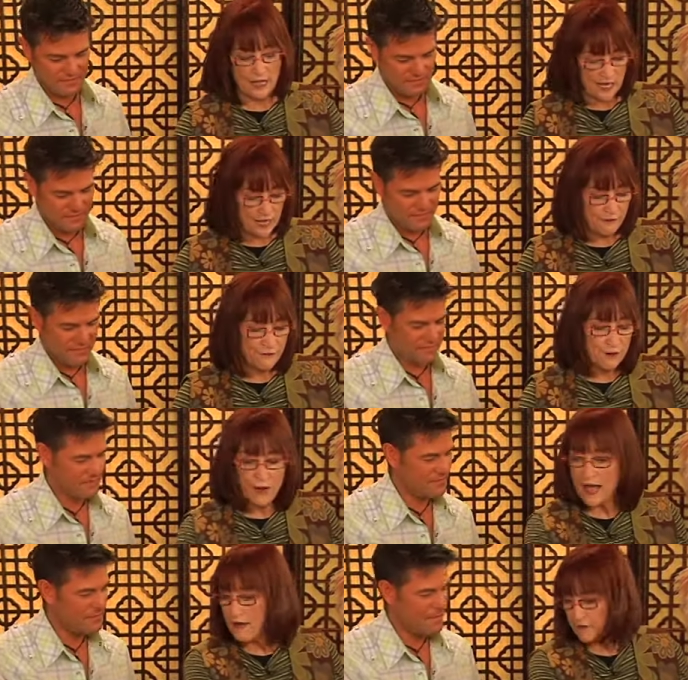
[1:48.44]
Speaker 1: if you
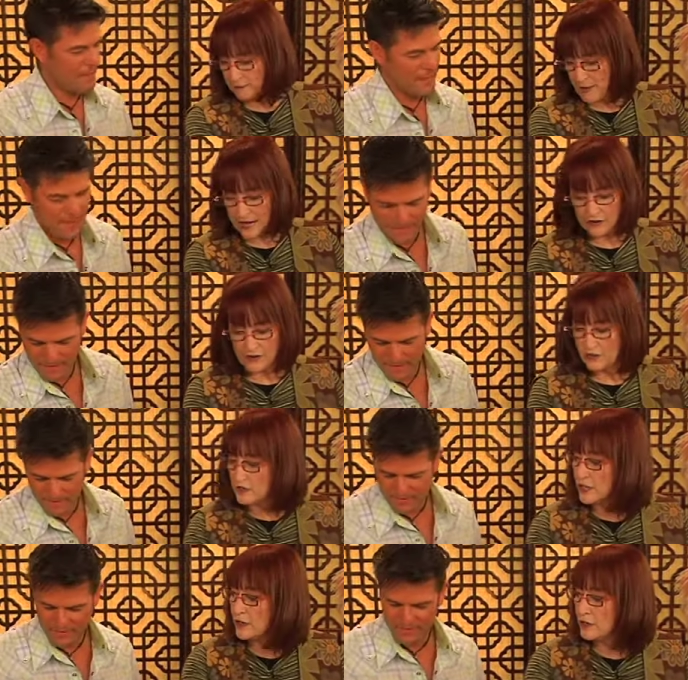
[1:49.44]
have a pattern, I'll show
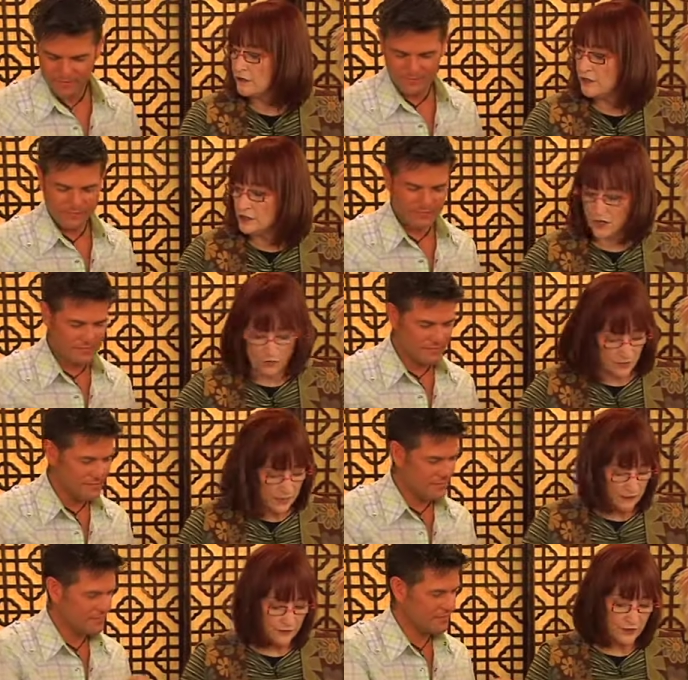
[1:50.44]
you if you don't and
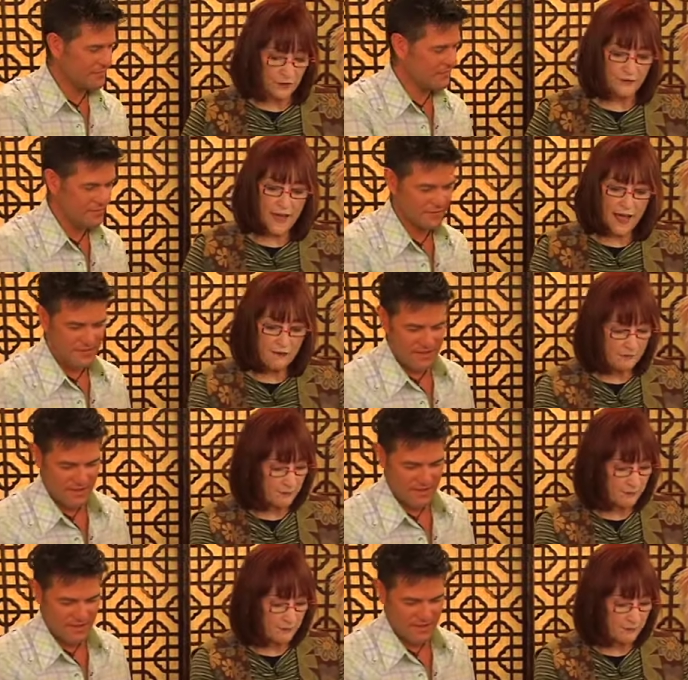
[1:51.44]
if you do. If you have a